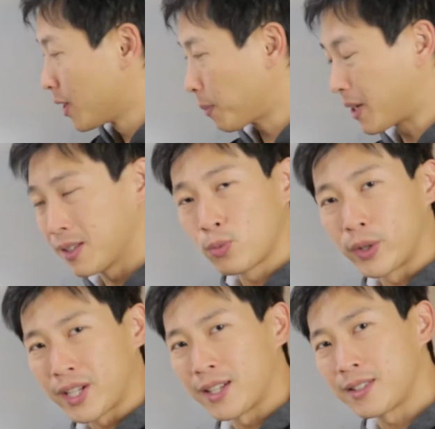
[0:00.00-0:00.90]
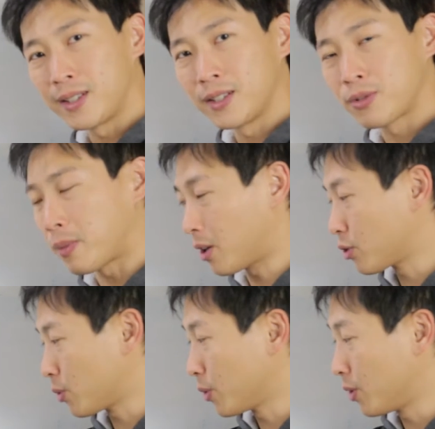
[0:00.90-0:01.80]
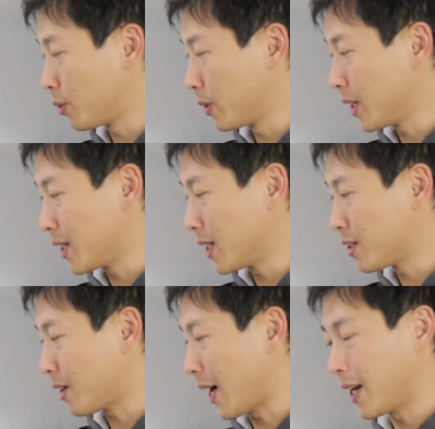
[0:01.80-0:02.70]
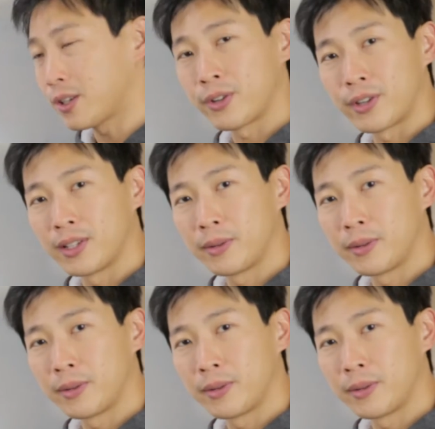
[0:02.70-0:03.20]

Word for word: Because we're testing this module, you don't really need to add current